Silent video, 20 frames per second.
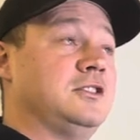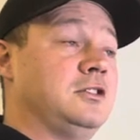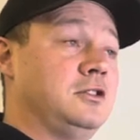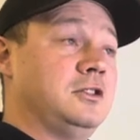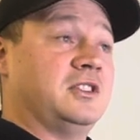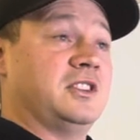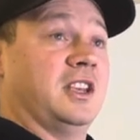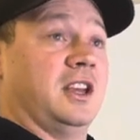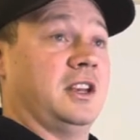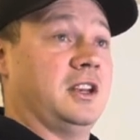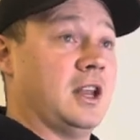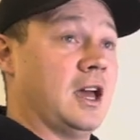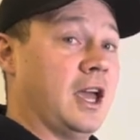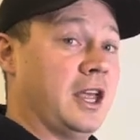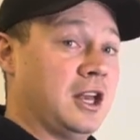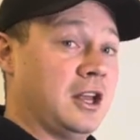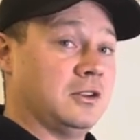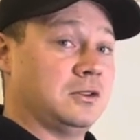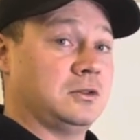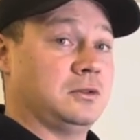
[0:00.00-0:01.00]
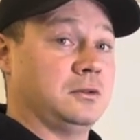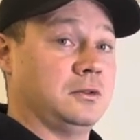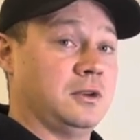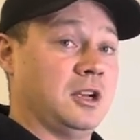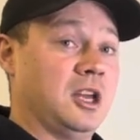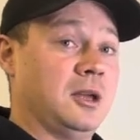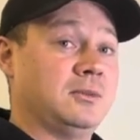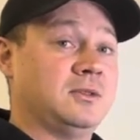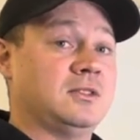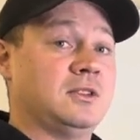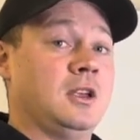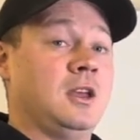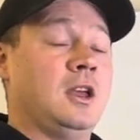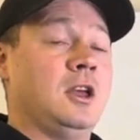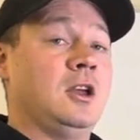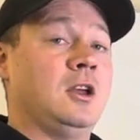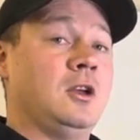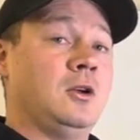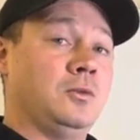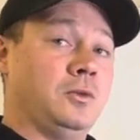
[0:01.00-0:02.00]
you just got 9 extra reps
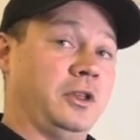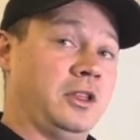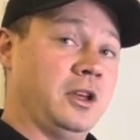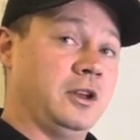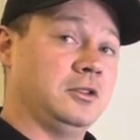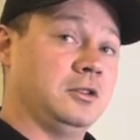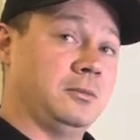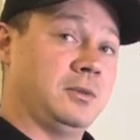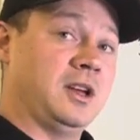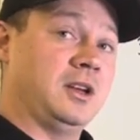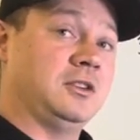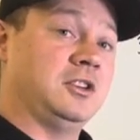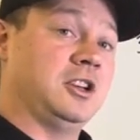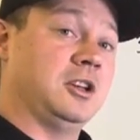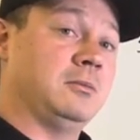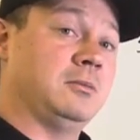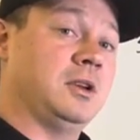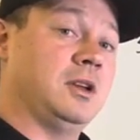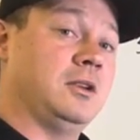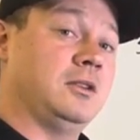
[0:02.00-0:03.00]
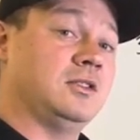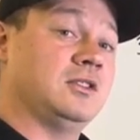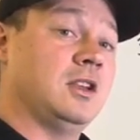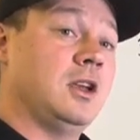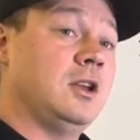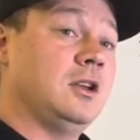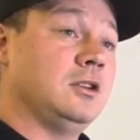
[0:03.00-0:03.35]
with 100-pound dumbbells.